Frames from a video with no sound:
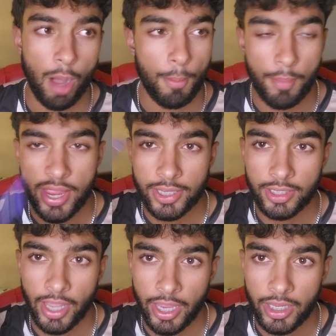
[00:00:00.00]
make
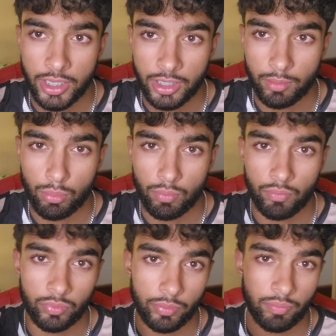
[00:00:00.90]
a
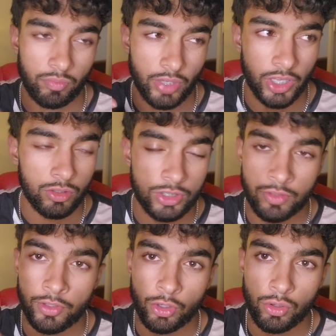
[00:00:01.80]
English
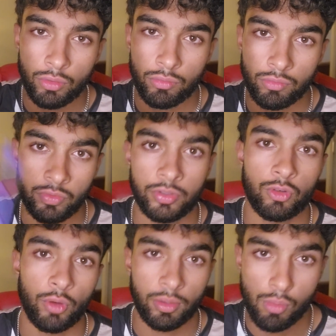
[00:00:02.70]
video
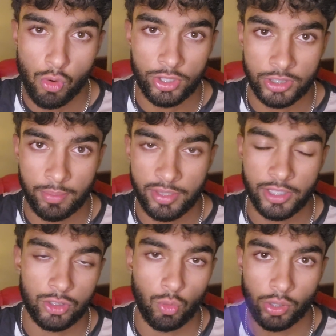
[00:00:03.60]
going more in depth
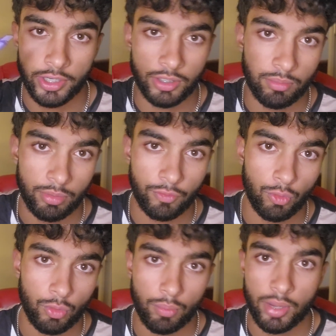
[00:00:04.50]
into what I did
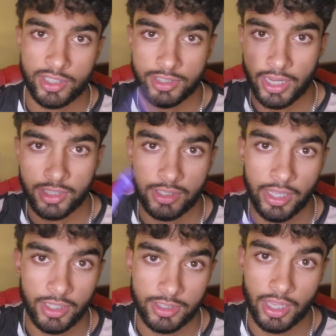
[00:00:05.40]
before my SACs
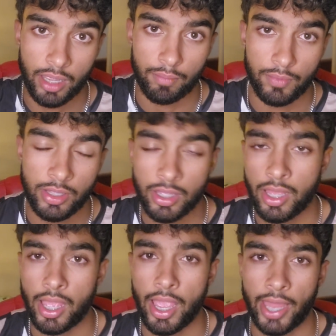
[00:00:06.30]
and exam.
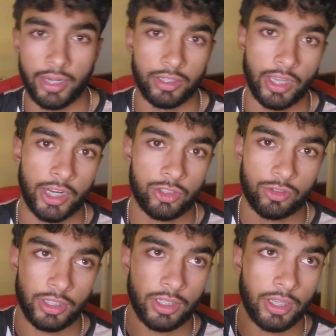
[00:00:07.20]
And
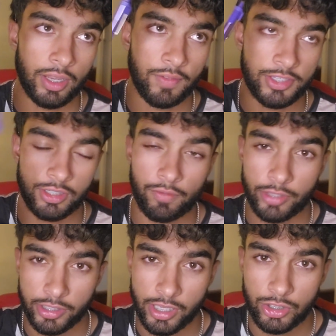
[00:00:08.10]
actually, if there's enough
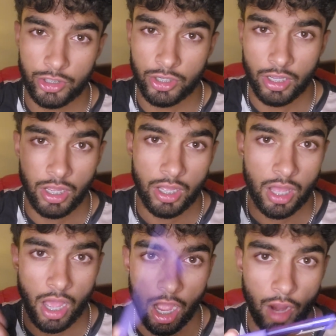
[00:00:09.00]
attention,
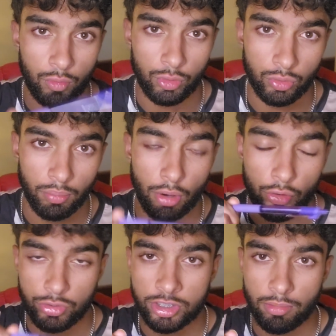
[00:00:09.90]
I will
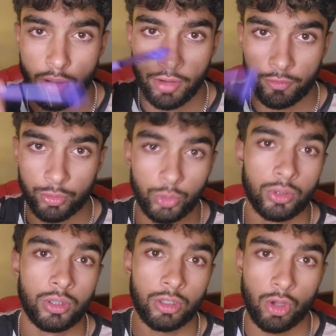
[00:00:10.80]
post my full
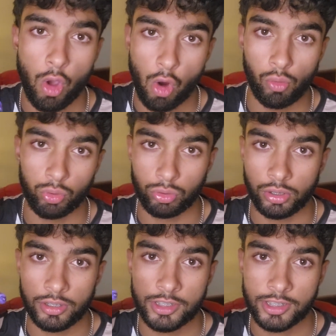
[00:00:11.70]
oral
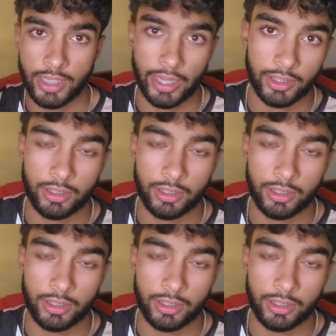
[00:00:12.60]
SAC,